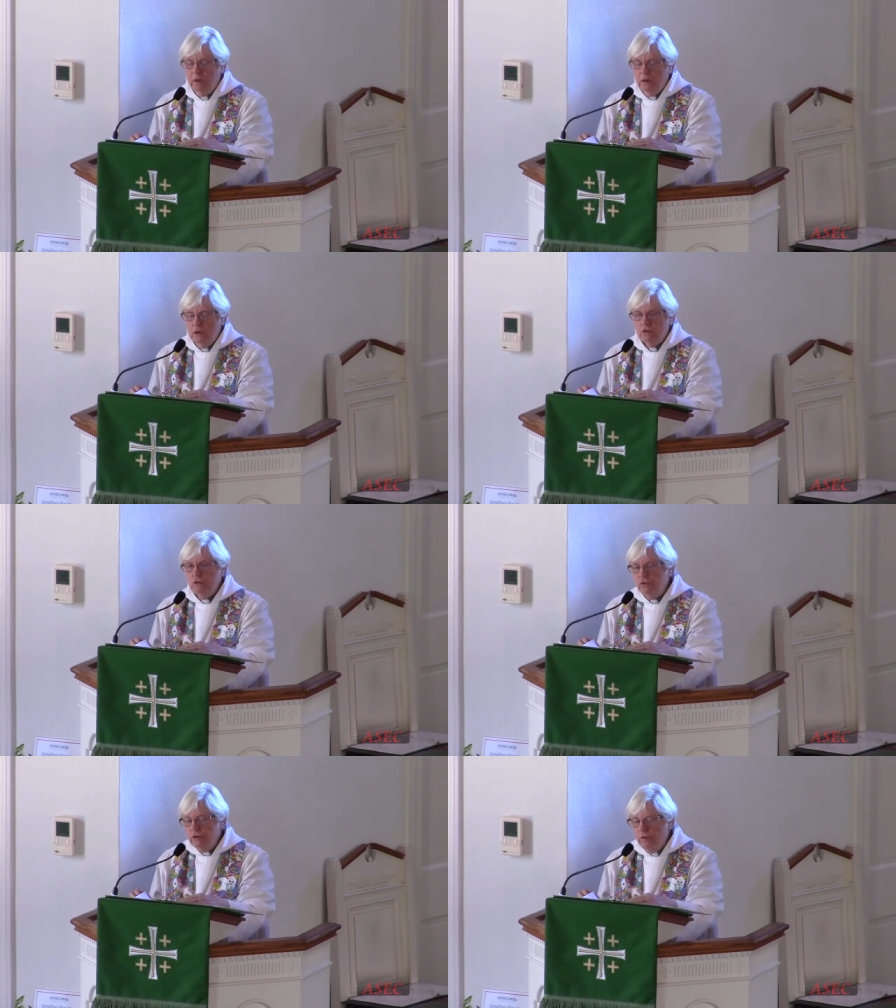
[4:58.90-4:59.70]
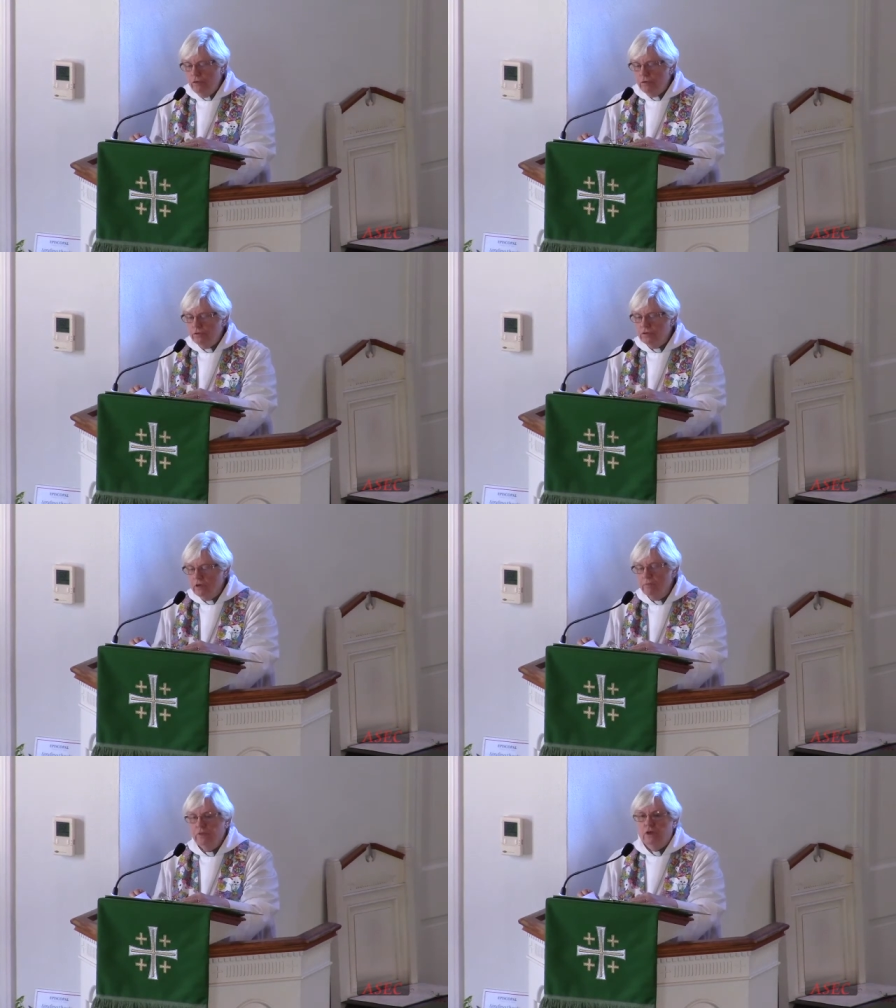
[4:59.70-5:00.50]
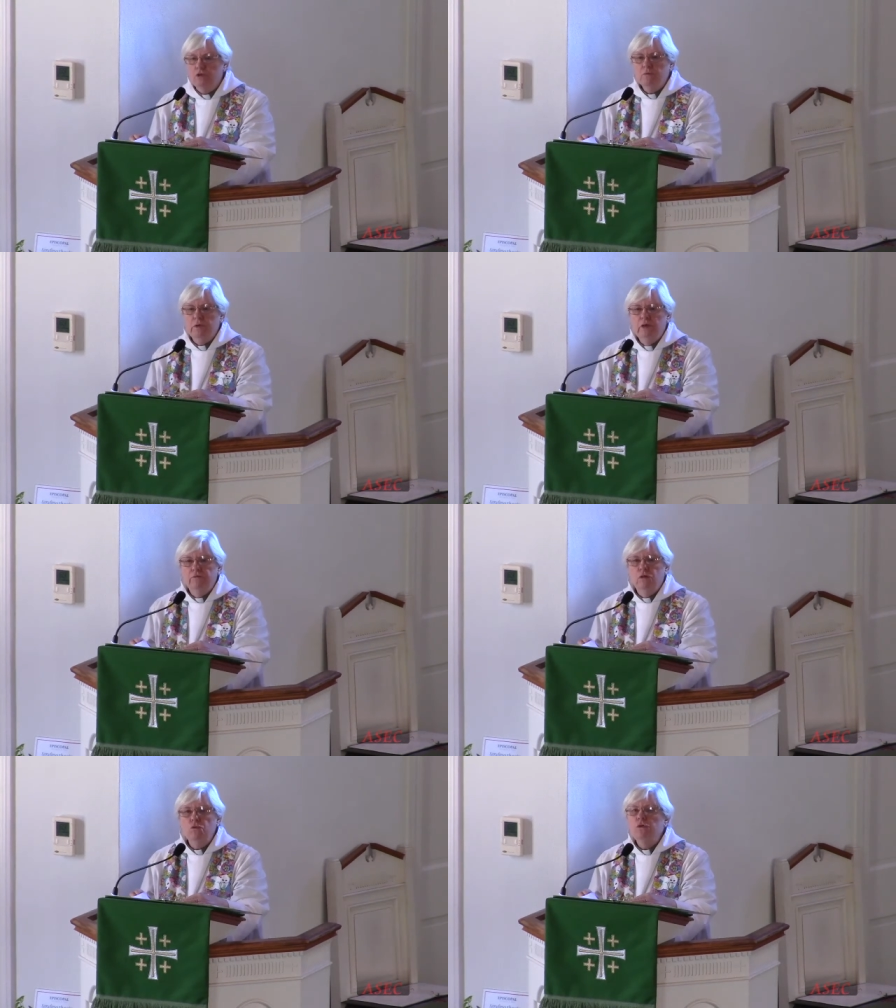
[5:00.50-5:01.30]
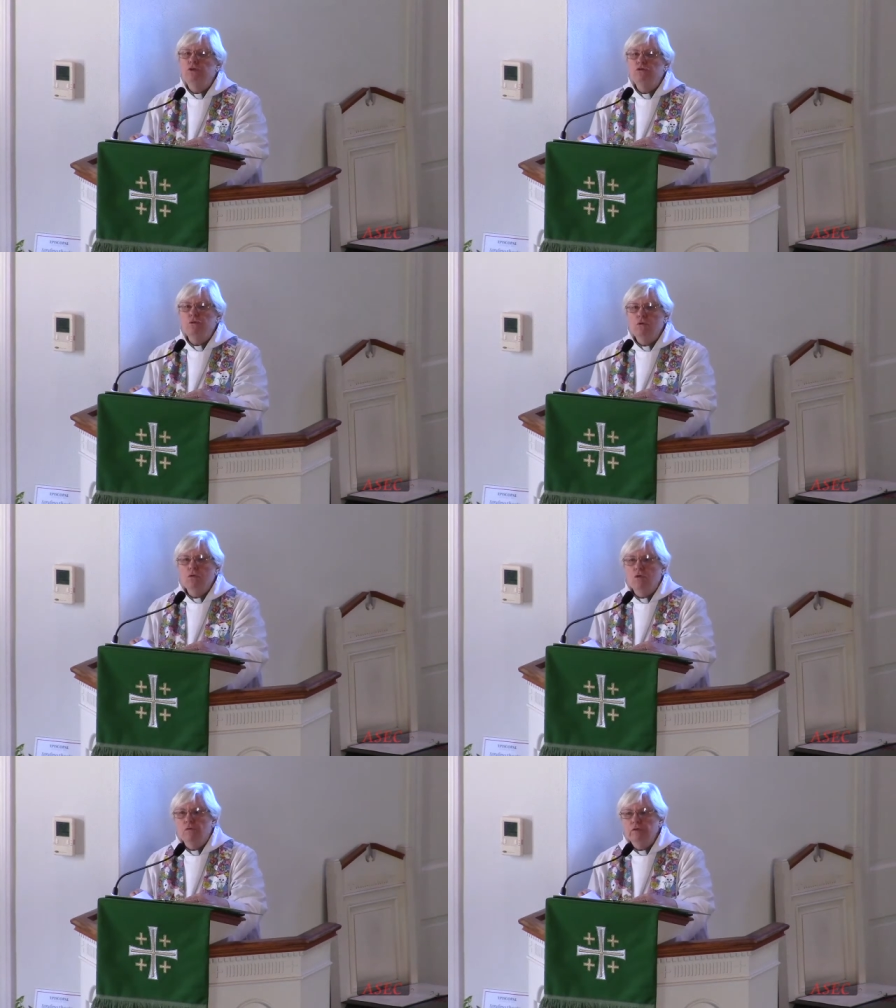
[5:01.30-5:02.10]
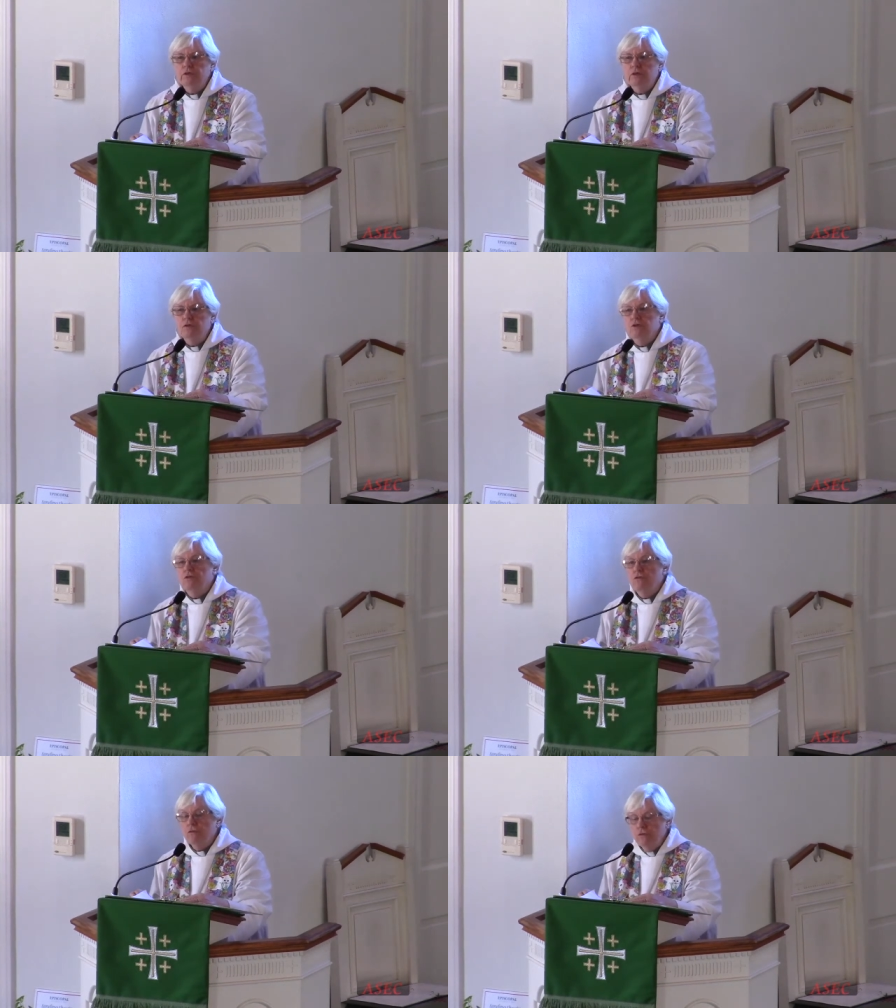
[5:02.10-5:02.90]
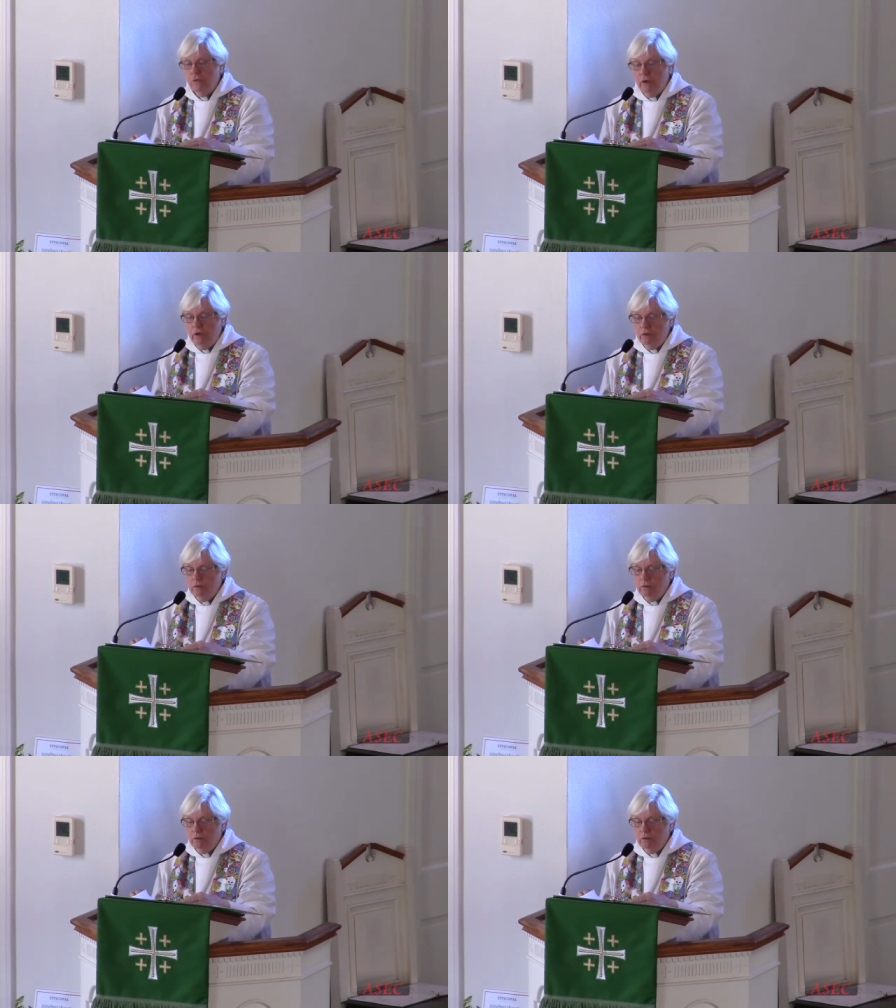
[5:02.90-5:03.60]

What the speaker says: Certainly, there are some things we have no control over, such as earthquakes.